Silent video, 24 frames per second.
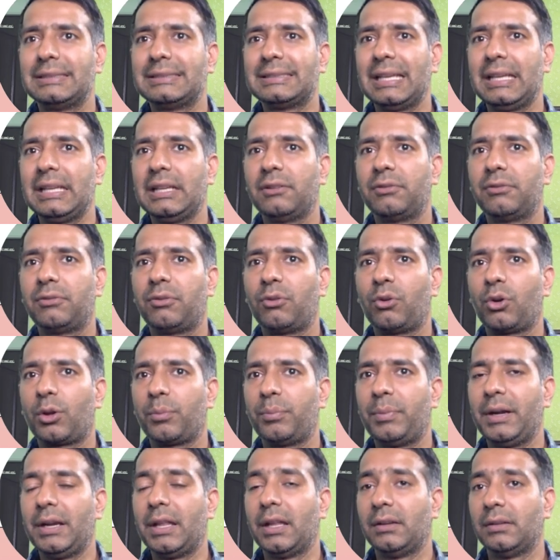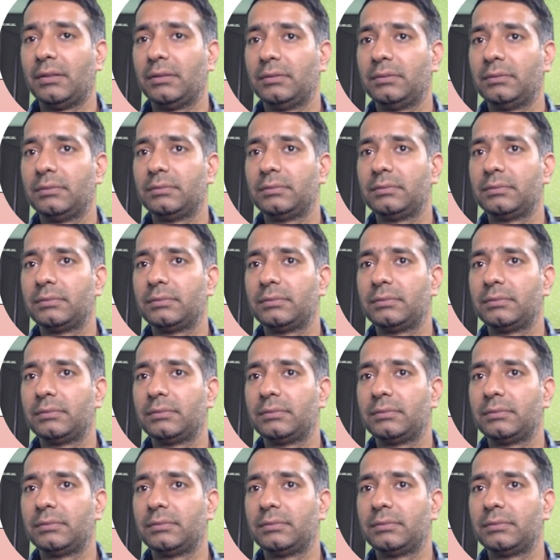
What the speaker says: It's saying forbidden.